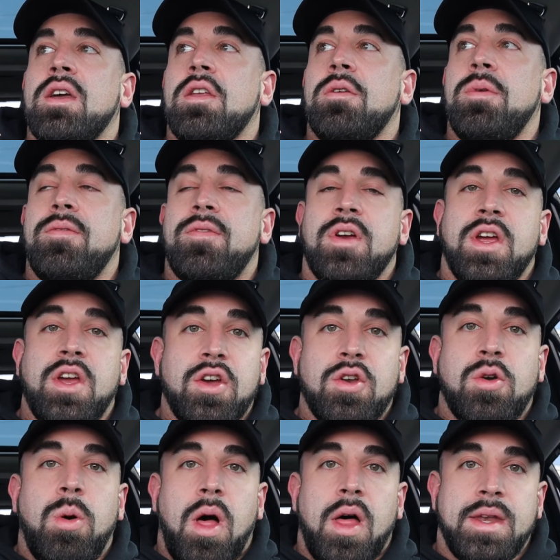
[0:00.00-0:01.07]
going to be very
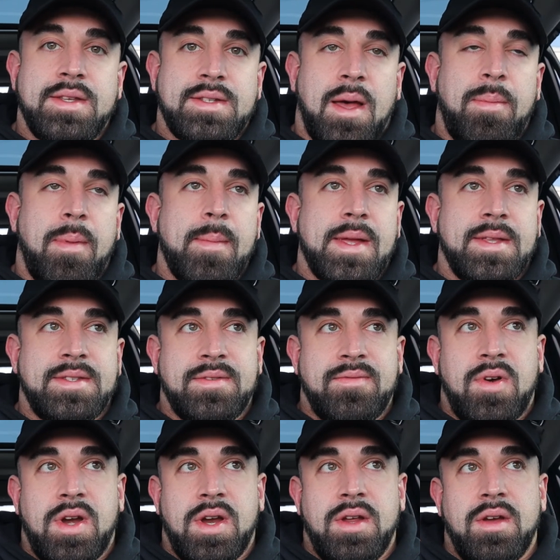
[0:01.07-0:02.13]
good quality supplements,
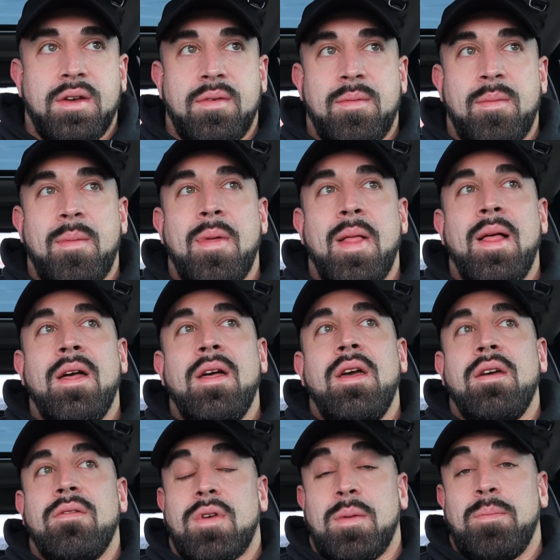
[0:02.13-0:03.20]
very
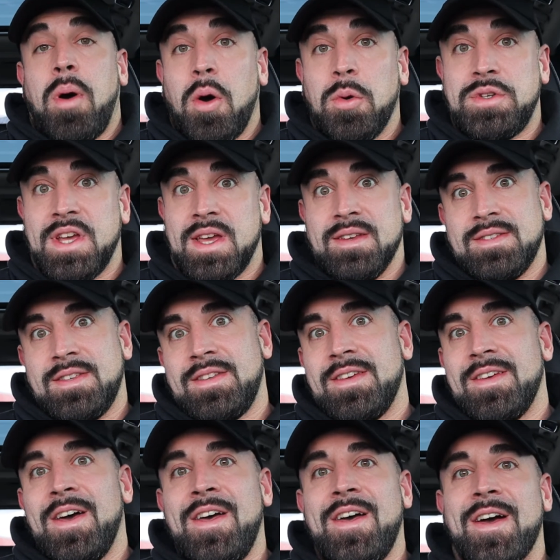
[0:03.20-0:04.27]

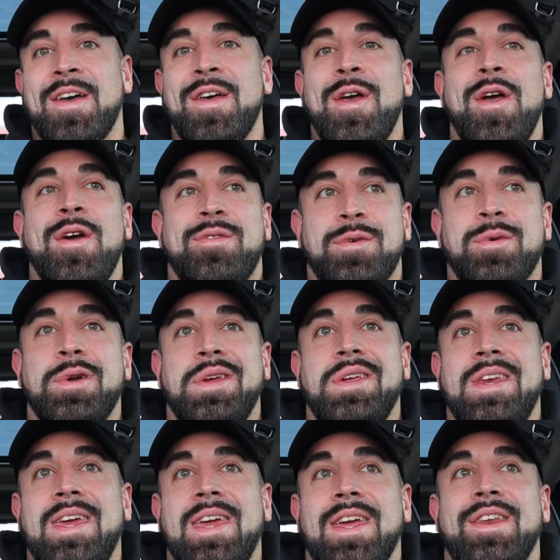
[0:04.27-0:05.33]
potent for what you
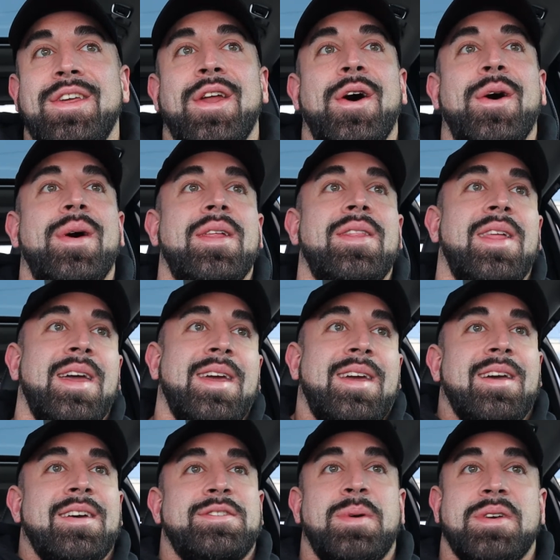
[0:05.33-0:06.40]
need, you know, and
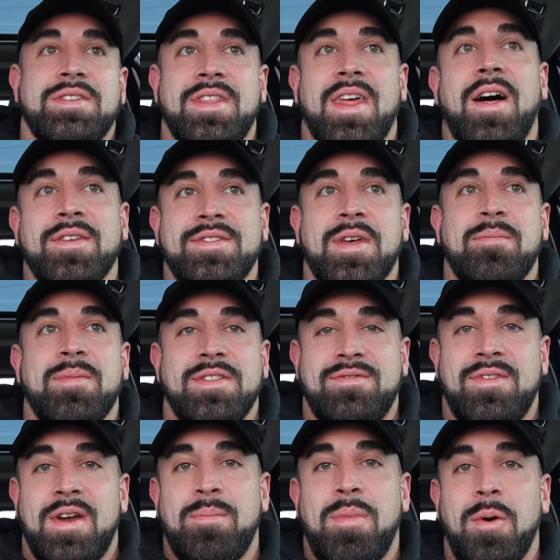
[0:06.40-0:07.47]
like, especially the health
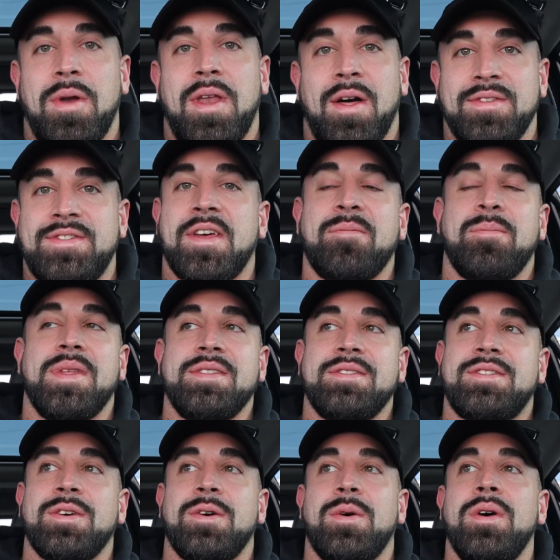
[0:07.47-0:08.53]
supplements, very potent health
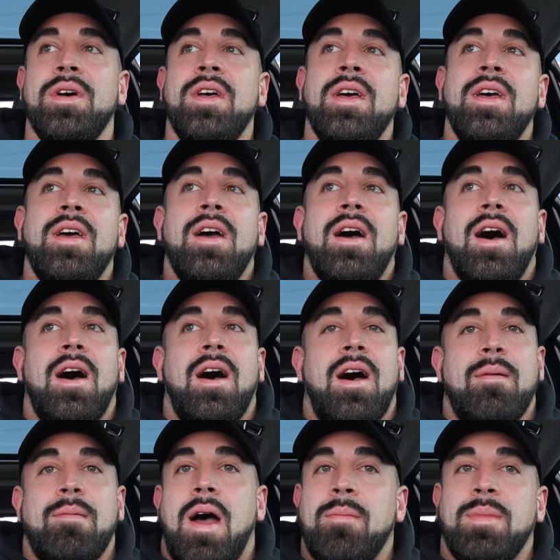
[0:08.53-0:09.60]
supplements. So,
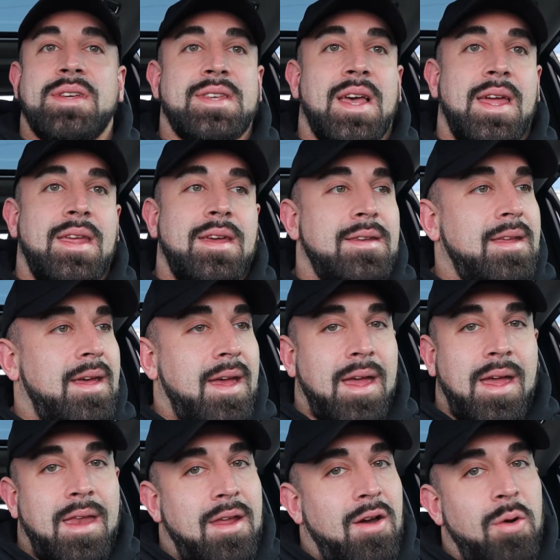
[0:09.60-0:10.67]
I'm excited
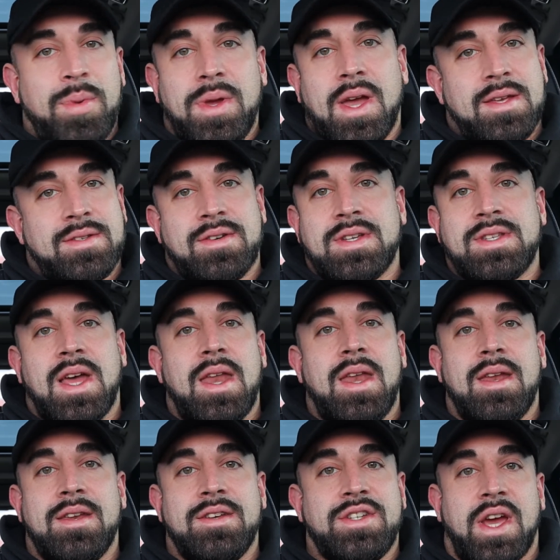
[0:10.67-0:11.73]
and I hope you guys are
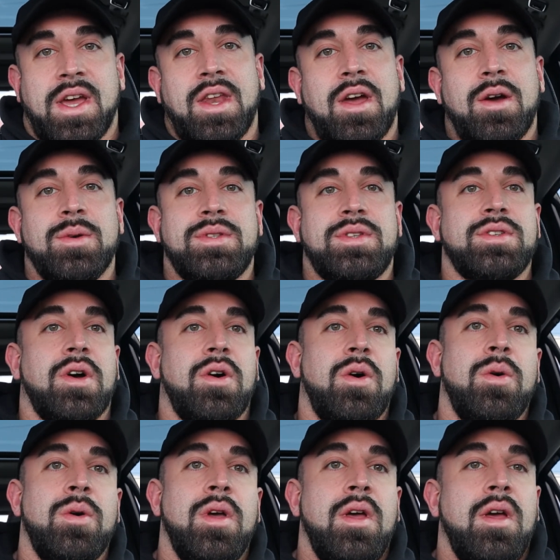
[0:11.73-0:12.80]
excited and check it out.
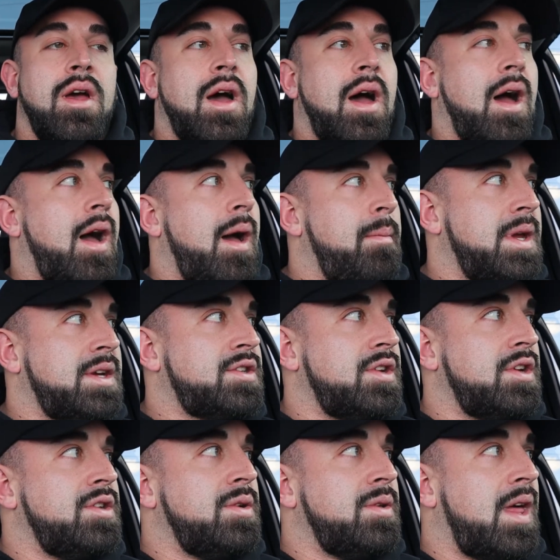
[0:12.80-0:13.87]
So, make
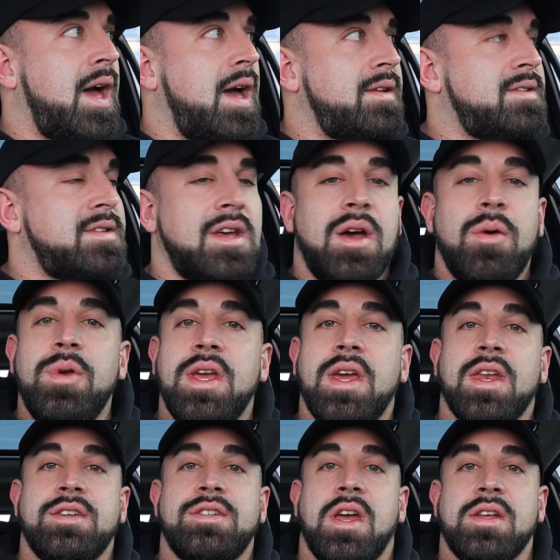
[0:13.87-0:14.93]
sure you do that when you
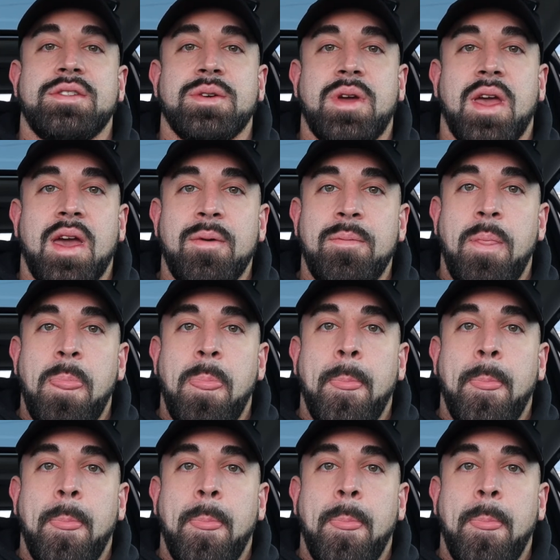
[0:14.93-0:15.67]
get a chance. Okay.